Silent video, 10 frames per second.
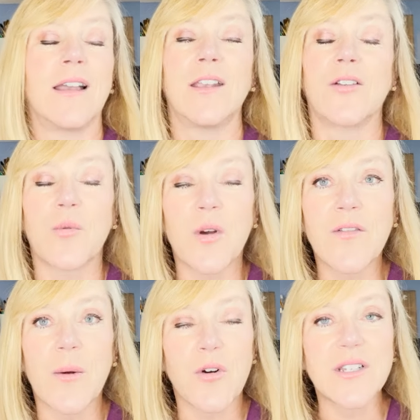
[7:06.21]
You know, they're one of
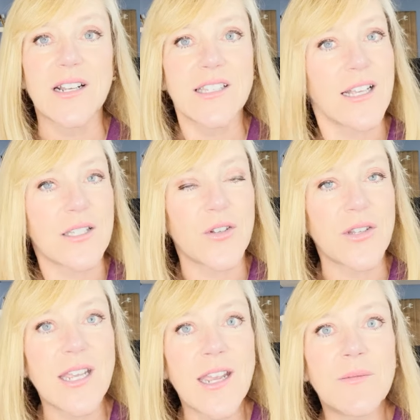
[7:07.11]
our more successful
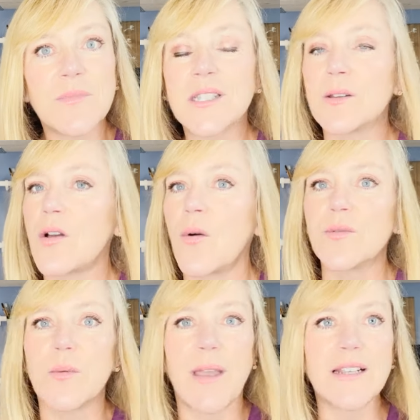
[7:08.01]
teams. Going
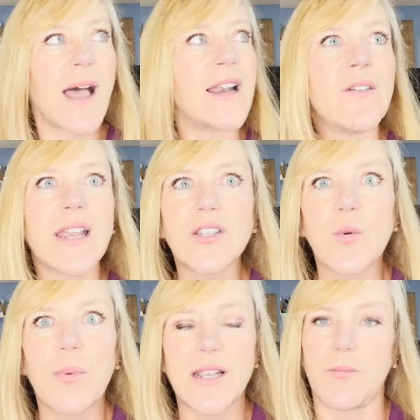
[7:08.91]
to a baseball. I didn't even get to
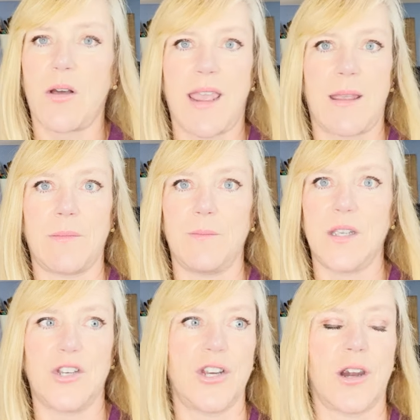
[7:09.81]
a baseball game
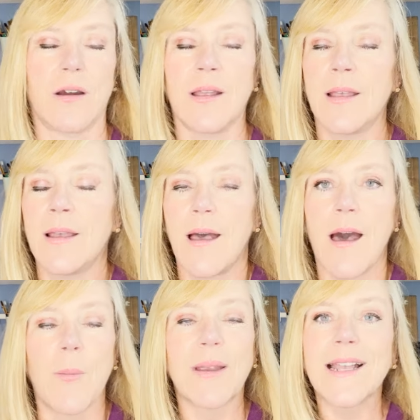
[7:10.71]
this year.
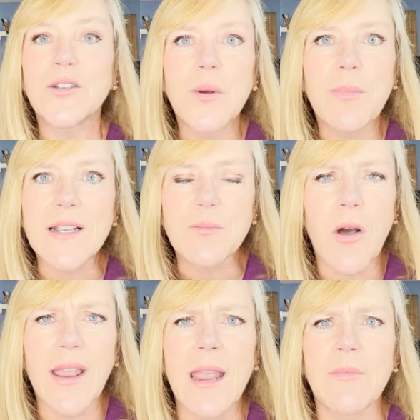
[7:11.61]
Um, get to a
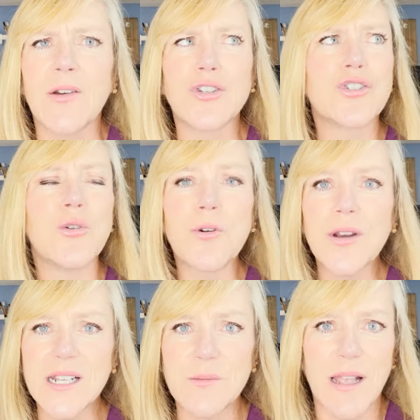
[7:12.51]
baseball game. They're super
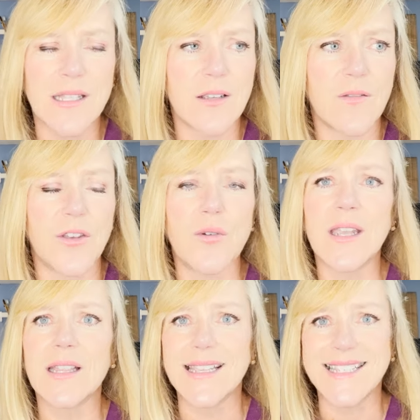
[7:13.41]
inexpensive. You can
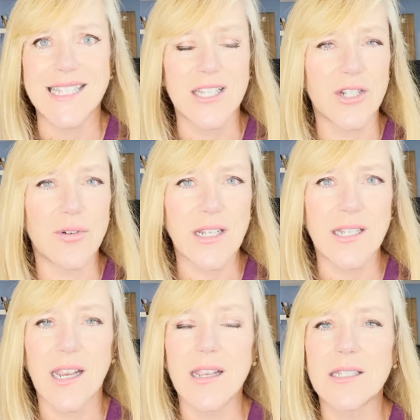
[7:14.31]
get these district
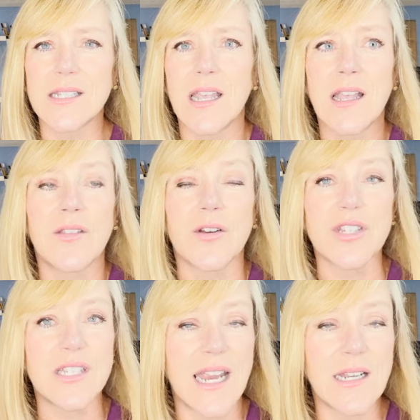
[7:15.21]
tickets. They're
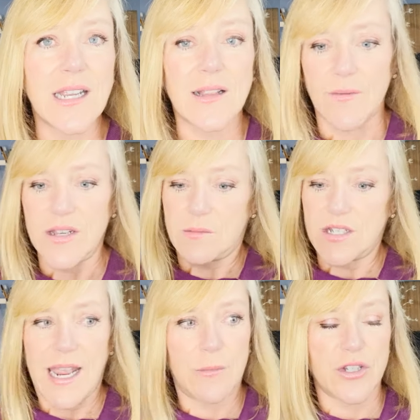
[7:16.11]
standing. They have these
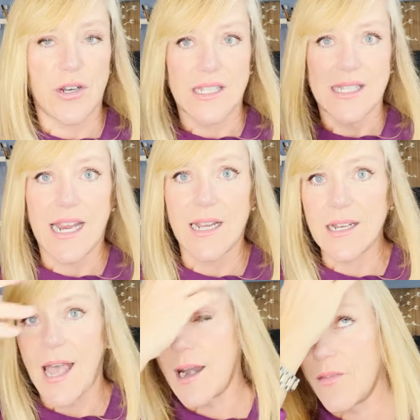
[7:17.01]
tables you can stand
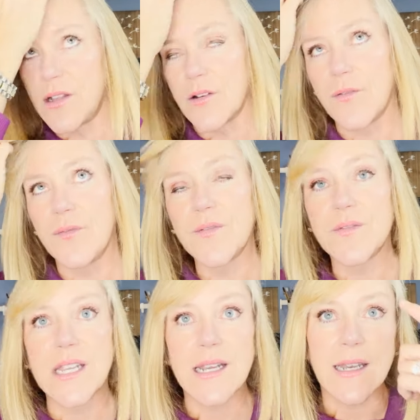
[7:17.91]
at. I think they're
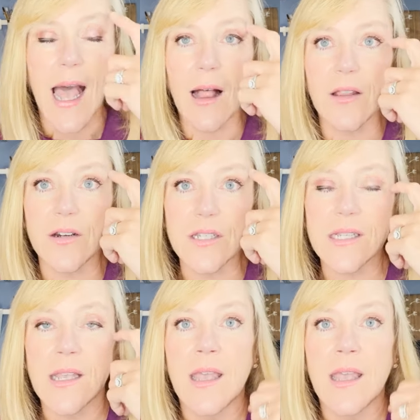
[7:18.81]
fifteen dollars.